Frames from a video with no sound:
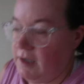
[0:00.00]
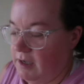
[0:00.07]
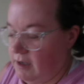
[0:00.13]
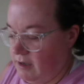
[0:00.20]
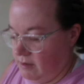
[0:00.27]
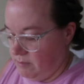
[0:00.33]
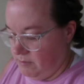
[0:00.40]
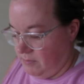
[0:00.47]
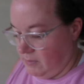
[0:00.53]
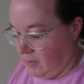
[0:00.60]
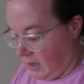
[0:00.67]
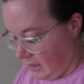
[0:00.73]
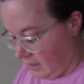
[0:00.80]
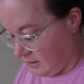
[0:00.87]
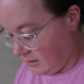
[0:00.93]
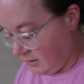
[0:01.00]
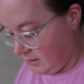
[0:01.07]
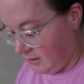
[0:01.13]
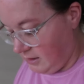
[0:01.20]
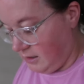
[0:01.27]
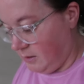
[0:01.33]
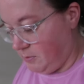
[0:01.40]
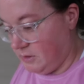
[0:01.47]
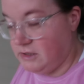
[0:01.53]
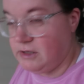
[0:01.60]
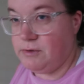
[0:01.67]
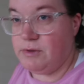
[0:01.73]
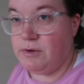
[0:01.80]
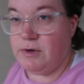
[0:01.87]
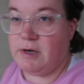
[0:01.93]
Um, I had to get up at
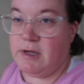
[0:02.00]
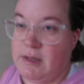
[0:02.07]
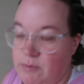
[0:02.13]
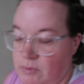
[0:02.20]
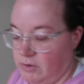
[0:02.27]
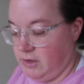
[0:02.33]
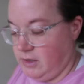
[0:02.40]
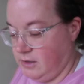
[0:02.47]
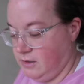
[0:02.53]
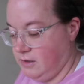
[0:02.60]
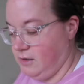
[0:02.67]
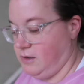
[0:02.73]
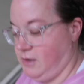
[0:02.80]
2.30 in the morning.